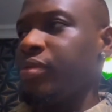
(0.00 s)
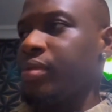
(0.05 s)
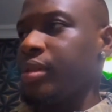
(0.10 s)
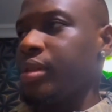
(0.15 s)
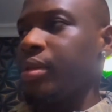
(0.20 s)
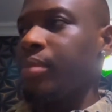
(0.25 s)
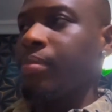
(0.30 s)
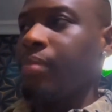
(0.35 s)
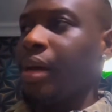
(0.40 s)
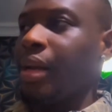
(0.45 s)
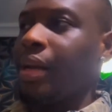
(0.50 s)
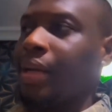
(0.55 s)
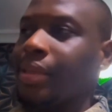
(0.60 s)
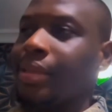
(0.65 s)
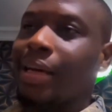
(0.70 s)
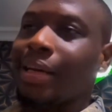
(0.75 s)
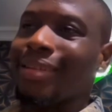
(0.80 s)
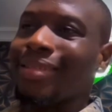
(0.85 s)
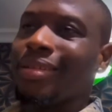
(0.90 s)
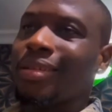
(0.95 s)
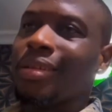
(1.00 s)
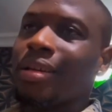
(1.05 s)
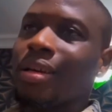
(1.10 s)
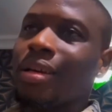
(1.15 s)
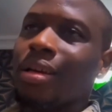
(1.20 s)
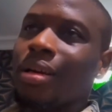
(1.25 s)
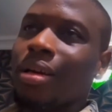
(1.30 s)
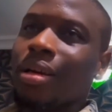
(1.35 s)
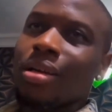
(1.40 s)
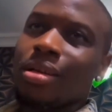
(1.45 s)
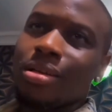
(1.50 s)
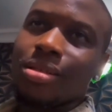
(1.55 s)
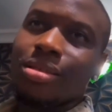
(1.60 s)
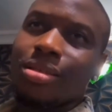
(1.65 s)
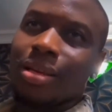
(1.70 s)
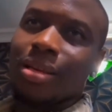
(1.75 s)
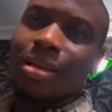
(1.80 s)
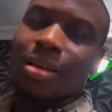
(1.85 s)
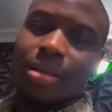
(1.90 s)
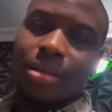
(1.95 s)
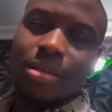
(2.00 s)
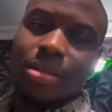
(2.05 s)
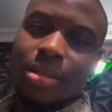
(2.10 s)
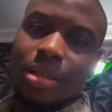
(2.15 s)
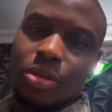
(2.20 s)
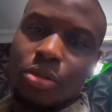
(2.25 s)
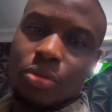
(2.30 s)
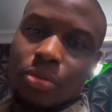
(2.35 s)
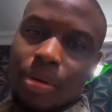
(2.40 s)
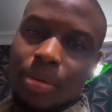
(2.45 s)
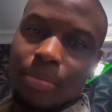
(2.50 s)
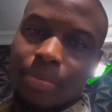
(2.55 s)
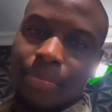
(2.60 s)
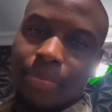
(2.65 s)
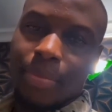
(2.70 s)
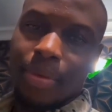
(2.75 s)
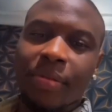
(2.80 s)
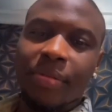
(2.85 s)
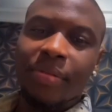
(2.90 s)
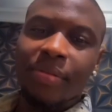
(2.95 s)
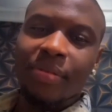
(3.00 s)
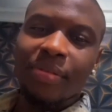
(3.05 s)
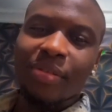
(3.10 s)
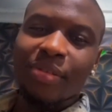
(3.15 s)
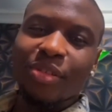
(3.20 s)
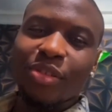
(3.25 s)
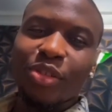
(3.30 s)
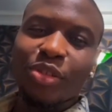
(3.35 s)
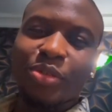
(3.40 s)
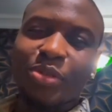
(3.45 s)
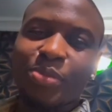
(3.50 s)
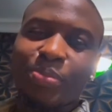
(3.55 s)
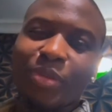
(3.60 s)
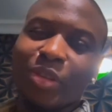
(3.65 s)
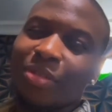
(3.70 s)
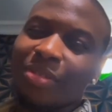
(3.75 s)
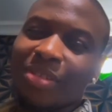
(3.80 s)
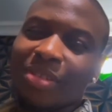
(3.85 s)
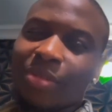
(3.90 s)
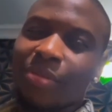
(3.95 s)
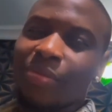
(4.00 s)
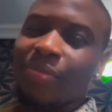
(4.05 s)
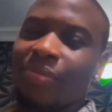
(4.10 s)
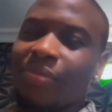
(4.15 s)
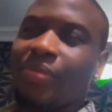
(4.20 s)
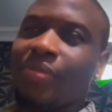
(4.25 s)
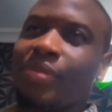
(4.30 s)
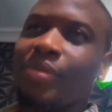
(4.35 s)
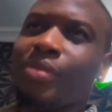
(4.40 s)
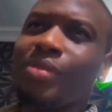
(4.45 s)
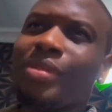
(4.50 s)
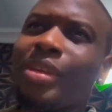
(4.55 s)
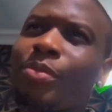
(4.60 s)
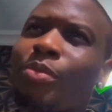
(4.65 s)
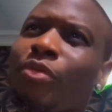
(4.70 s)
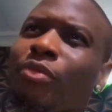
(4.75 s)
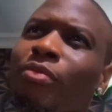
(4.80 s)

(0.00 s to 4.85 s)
you see a man like that, stick to him. Just be yourself. Those type